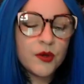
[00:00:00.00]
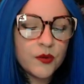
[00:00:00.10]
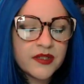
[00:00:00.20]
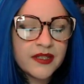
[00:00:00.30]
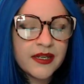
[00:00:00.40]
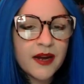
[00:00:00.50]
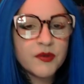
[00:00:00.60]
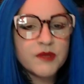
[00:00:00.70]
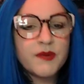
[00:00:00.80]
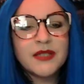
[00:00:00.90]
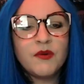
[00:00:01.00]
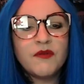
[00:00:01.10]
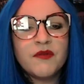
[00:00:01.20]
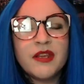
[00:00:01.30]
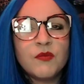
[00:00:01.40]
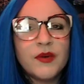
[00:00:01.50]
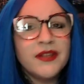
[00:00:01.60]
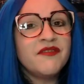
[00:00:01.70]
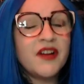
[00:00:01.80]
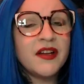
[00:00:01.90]
who was the guy responsible for the
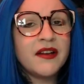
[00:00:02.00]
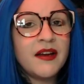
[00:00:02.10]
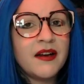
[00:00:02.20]
really fun